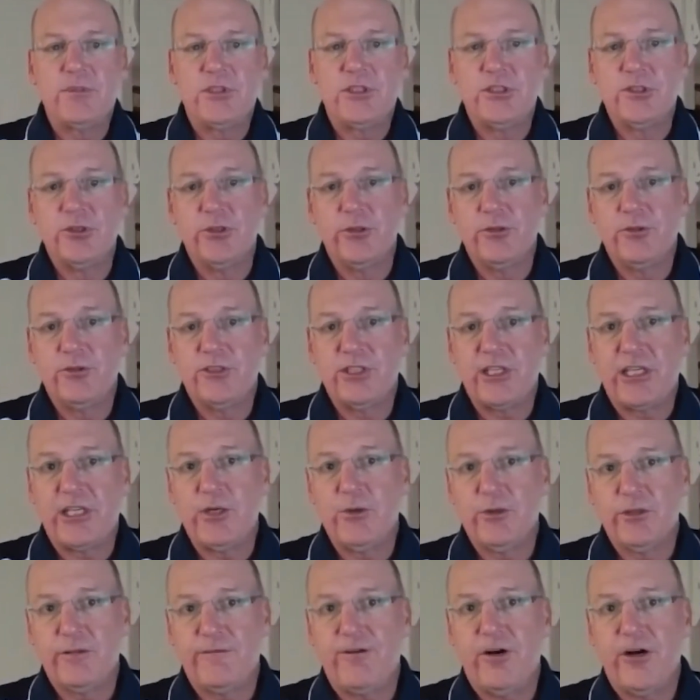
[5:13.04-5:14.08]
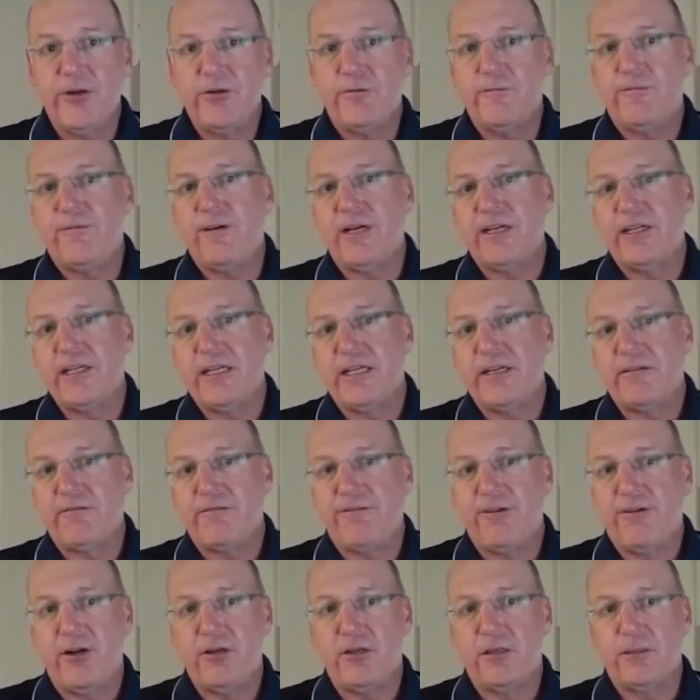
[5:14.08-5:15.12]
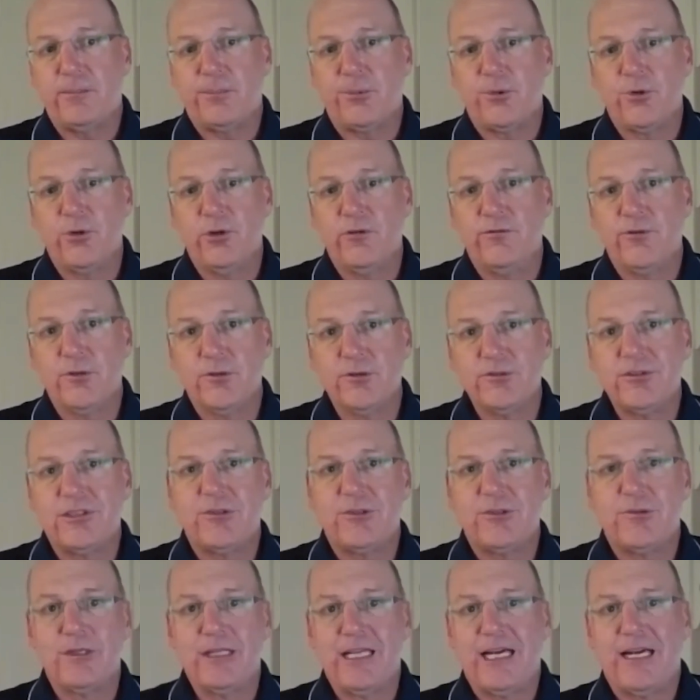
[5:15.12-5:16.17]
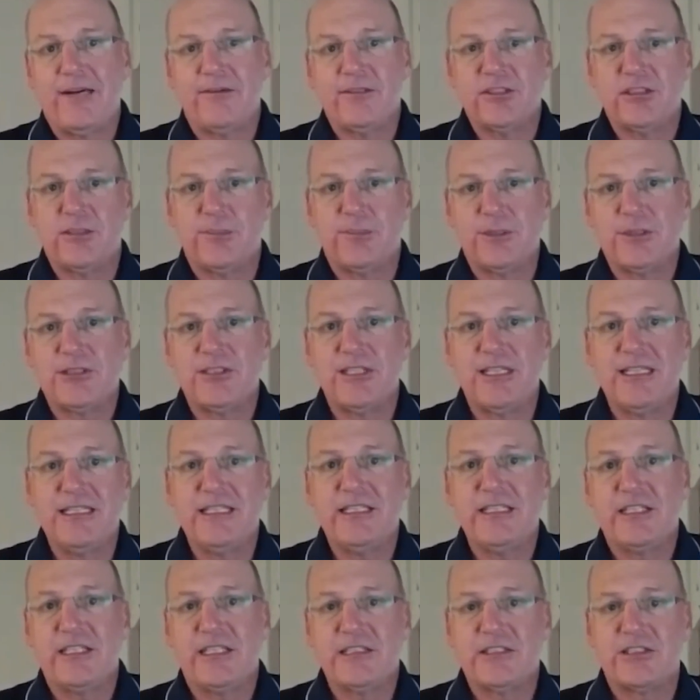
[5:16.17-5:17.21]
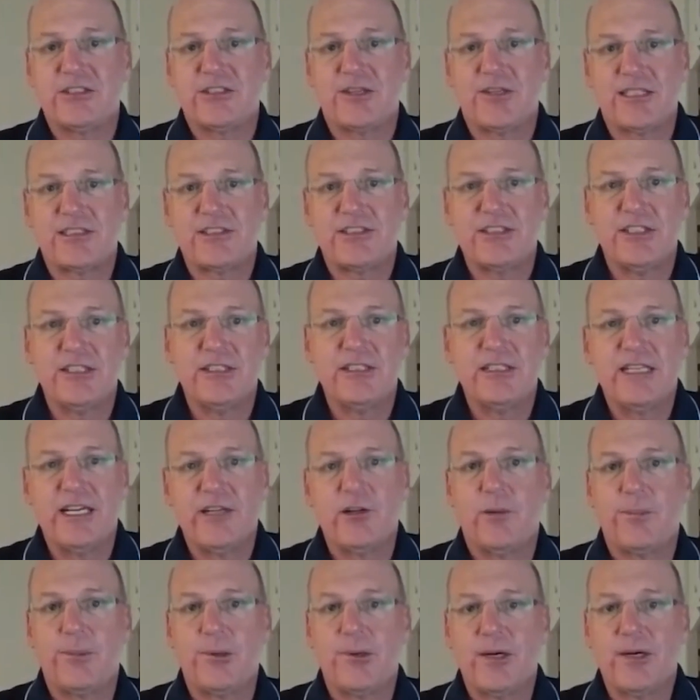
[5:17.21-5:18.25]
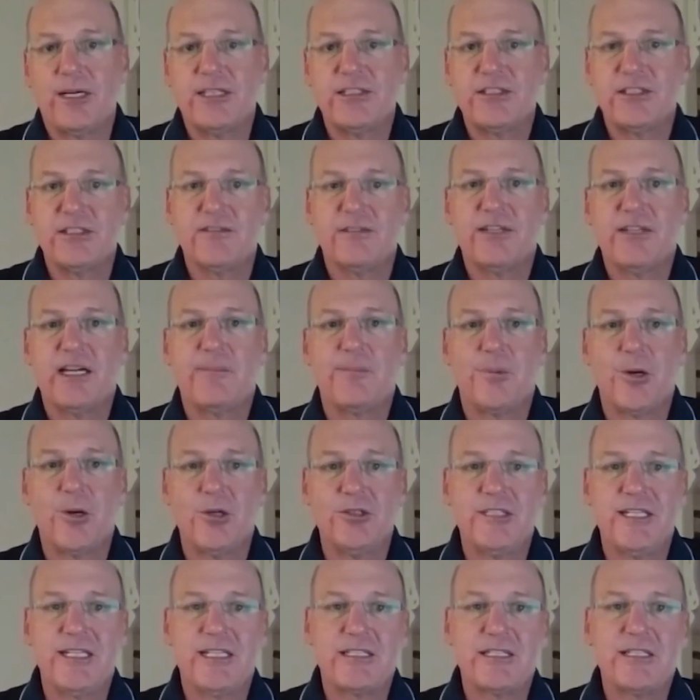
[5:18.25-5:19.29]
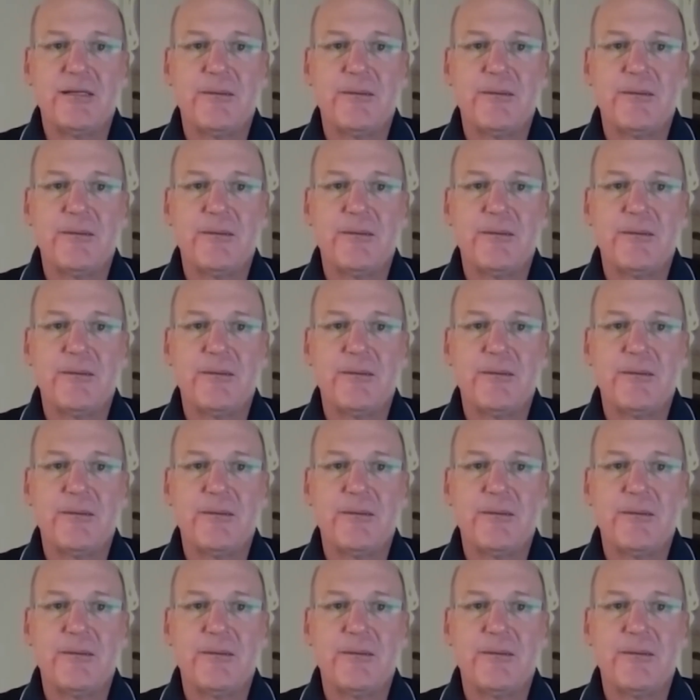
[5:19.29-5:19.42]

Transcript: to secure the final funding, final approvals to allow us to proceed into construction and operation of that project.